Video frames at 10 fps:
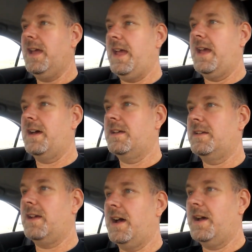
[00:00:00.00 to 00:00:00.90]

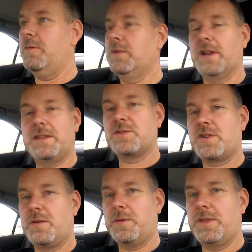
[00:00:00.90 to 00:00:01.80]
and I would like to
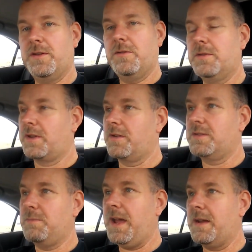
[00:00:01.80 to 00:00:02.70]
share with you the good
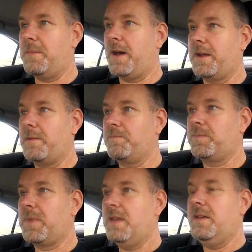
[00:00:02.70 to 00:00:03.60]
and bad about
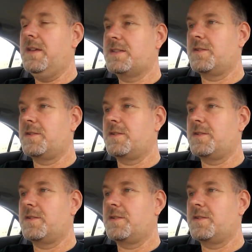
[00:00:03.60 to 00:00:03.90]
it.